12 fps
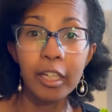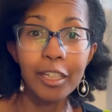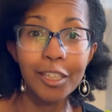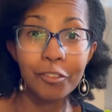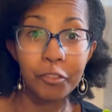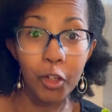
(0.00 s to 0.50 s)

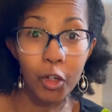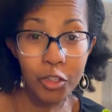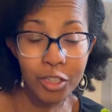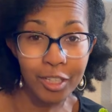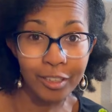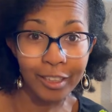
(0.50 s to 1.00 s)
If your
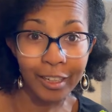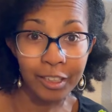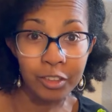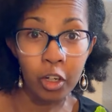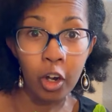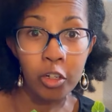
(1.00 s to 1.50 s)

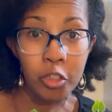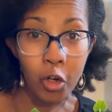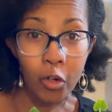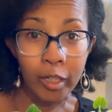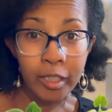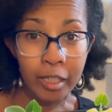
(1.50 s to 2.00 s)
seedlings are
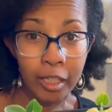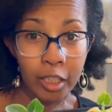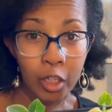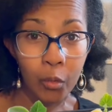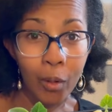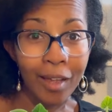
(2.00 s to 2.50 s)
turning
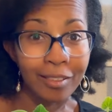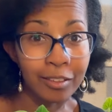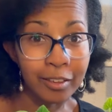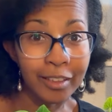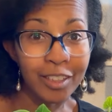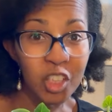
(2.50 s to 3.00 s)
yellow and
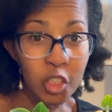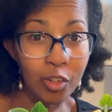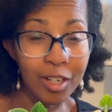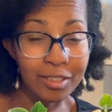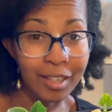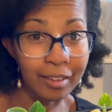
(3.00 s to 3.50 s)
looking
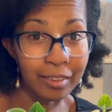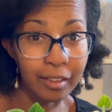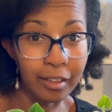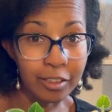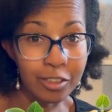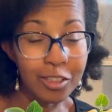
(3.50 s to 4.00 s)
stressed like
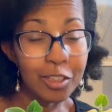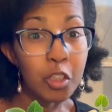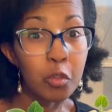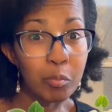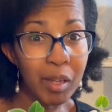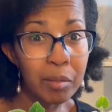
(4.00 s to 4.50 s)
this, you
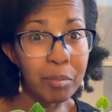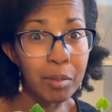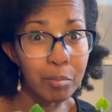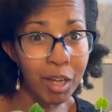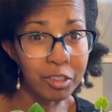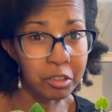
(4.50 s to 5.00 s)
may be
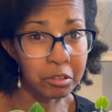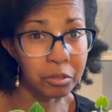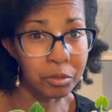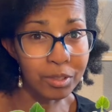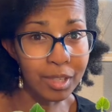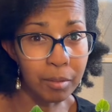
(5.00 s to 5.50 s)
about to
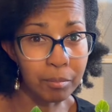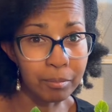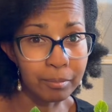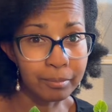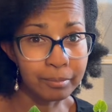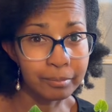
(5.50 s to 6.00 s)
lose them.
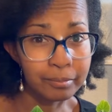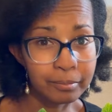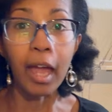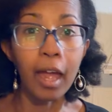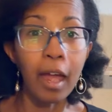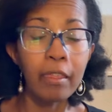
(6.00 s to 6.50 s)

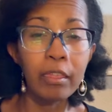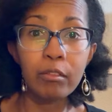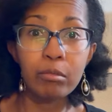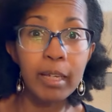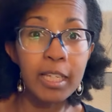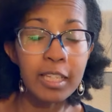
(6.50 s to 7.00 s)
And the
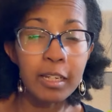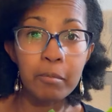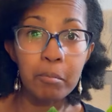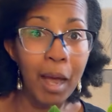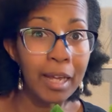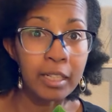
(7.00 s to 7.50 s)
reason
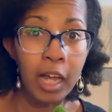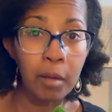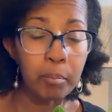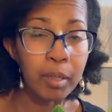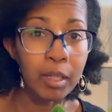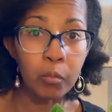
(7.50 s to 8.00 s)
might
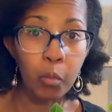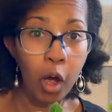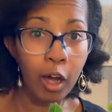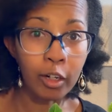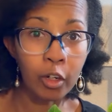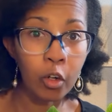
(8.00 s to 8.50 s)
not be
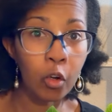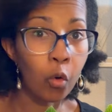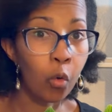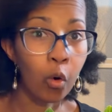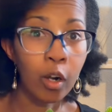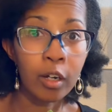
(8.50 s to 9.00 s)
water
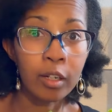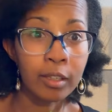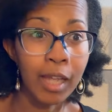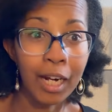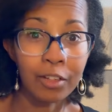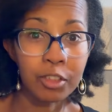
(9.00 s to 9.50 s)
or
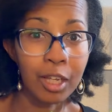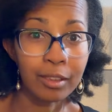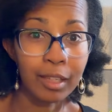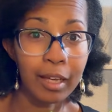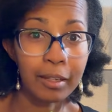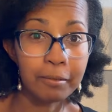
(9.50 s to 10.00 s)
lack of
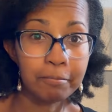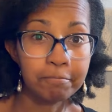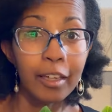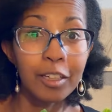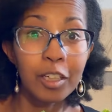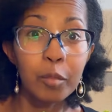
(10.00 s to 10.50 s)
sunlight.
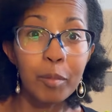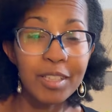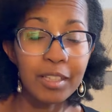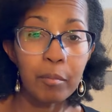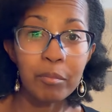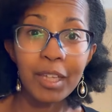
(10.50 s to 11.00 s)
It could be
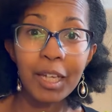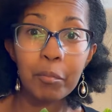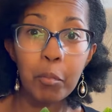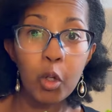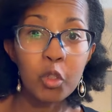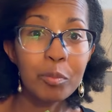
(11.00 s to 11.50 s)
something
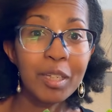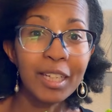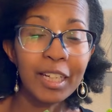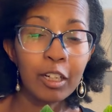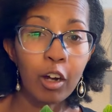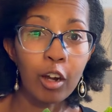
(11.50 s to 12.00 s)
most
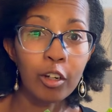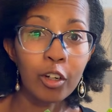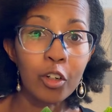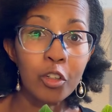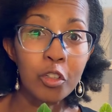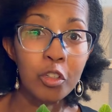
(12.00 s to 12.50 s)
beginning
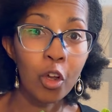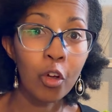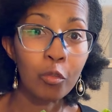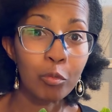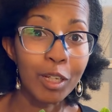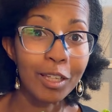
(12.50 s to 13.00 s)
gardeners
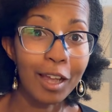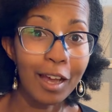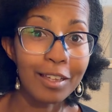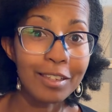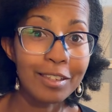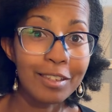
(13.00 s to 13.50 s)
don't
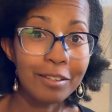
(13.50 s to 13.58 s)
realize.